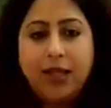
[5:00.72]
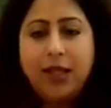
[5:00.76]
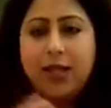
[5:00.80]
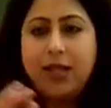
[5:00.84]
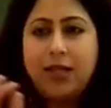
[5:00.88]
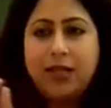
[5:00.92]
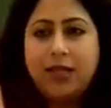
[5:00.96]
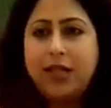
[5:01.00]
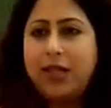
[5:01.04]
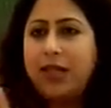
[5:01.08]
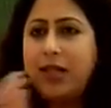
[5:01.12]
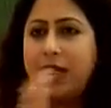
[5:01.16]

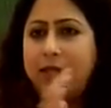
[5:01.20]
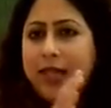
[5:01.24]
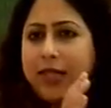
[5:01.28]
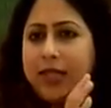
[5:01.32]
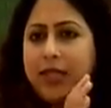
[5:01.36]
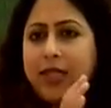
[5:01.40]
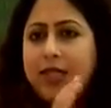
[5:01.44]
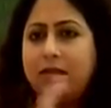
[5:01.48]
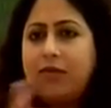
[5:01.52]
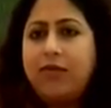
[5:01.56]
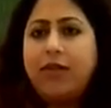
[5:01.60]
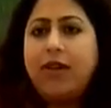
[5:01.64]
And suddenly it
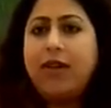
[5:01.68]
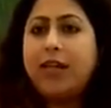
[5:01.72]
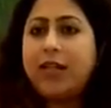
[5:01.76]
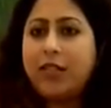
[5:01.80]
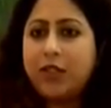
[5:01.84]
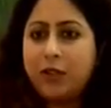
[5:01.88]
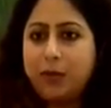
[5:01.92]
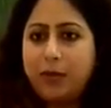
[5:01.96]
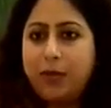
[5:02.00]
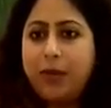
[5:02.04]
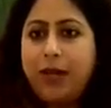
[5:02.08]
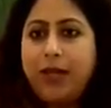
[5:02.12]
just fell
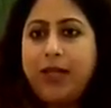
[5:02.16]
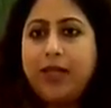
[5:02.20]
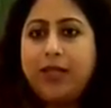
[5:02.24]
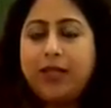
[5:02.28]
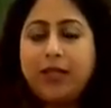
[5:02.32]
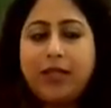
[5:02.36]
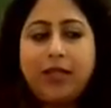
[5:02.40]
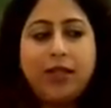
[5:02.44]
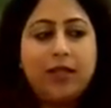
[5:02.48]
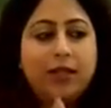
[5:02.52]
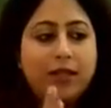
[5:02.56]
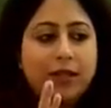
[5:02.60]
into place
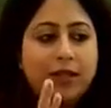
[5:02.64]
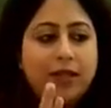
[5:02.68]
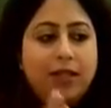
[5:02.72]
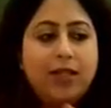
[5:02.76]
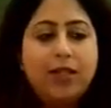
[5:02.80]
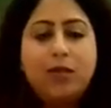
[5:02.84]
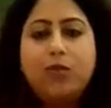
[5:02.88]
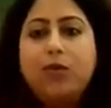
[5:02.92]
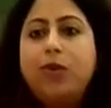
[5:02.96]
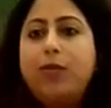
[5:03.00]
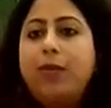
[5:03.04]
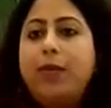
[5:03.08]
that
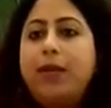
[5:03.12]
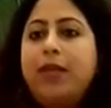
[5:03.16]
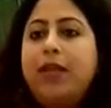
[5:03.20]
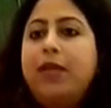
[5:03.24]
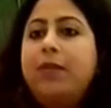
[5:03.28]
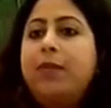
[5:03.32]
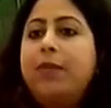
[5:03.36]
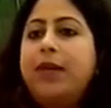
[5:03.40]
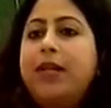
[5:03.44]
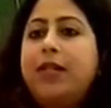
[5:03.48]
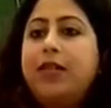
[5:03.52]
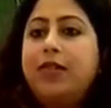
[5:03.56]
this would be
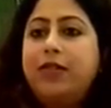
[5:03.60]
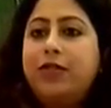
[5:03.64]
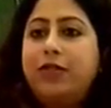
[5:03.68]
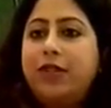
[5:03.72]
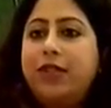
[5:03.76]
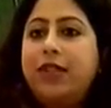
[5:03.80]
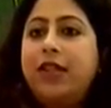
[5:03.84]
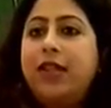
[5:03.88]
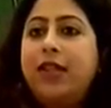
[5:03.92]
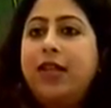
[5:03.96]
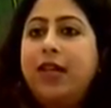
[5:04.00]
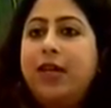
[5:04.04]
the
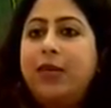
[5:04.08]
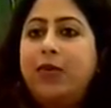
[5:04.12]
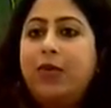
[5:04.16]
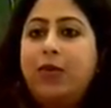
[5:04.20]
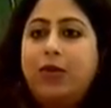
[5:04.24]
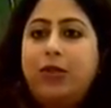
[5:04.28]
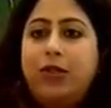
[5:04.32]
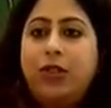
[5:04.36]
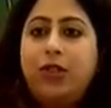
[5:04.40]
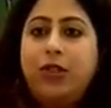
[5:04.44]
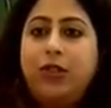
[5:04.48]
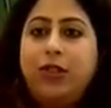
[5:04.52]
metaphor that I
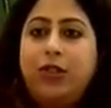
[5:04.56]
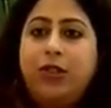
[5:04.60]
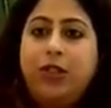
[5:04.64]
wanted to